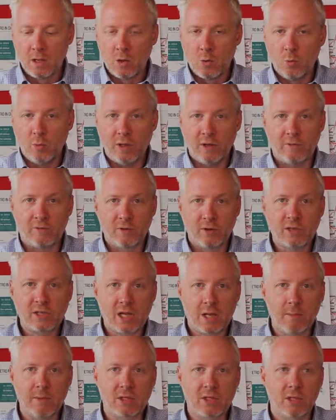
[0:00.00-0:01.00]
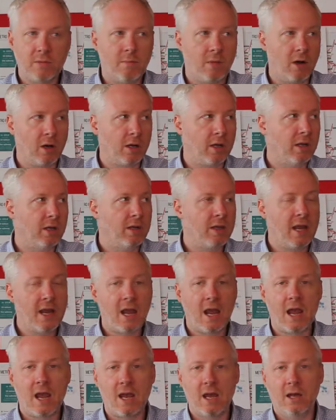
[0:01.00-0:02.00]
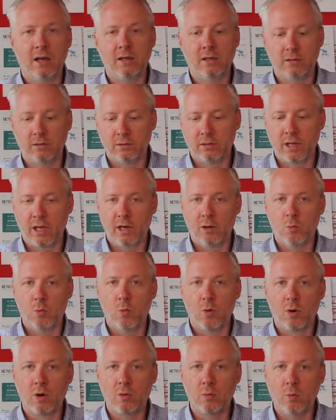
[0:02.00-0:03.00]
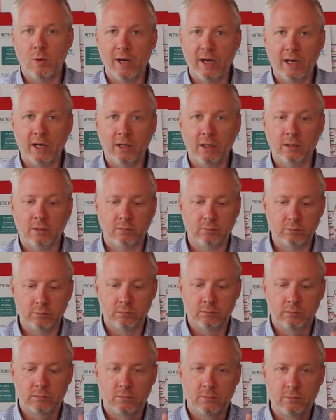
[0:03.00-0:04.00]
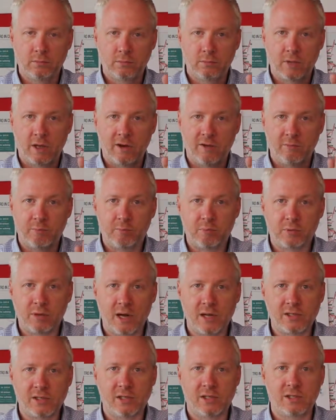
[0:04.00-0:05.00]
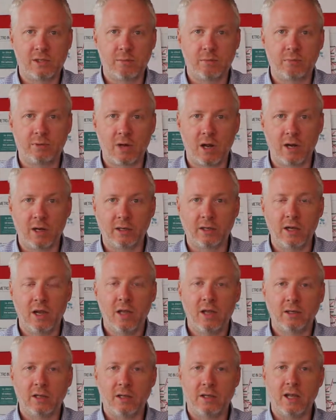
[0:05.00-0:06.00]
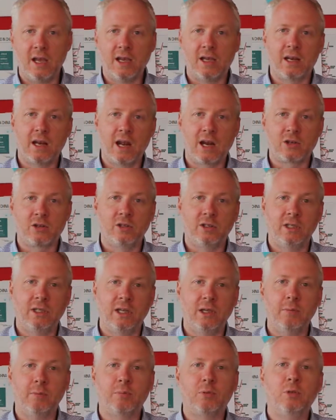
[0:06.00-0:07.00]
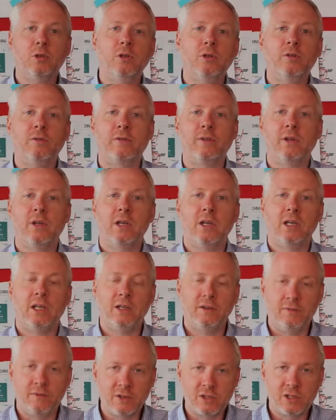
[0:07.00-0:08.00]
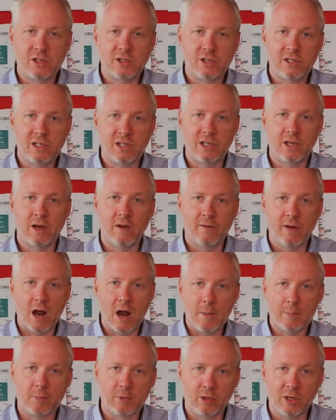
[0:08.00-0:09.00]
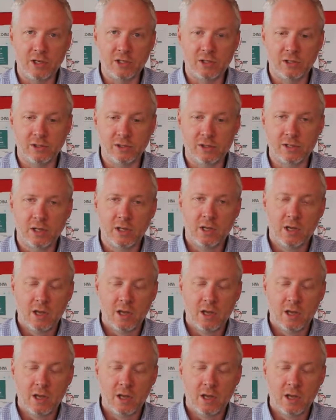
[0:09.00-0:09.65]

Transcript: When they first came into the market, they had an award-winning kind of process and product that they could actually improve efficiency of operations,